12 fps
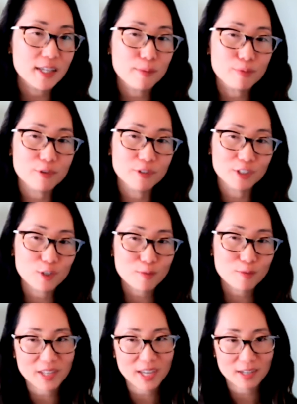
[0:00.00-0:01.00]
they
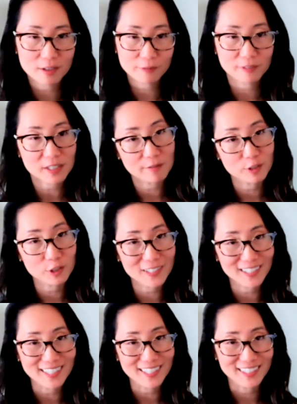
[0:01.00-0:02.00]
presume that if
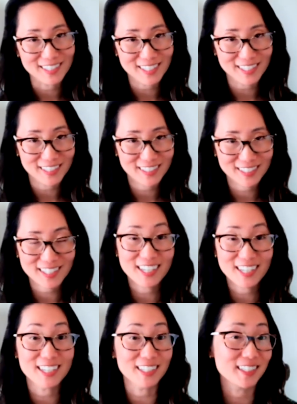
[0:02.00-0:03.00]
diversity exists,
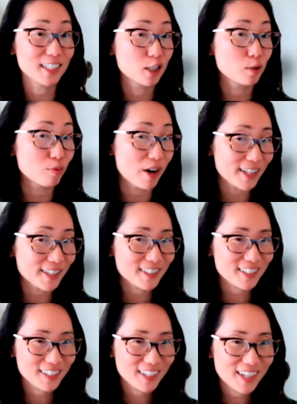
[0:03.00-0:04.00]
it gets
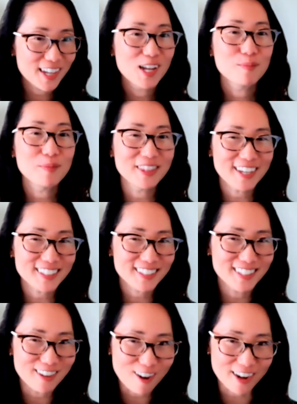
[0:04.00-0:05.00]
expressed, but
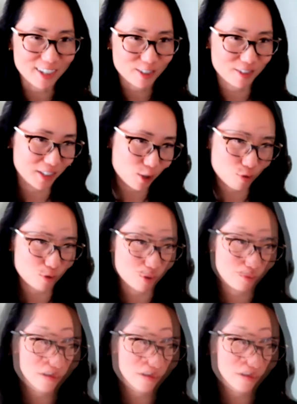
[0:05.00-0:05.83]
that's not actually true.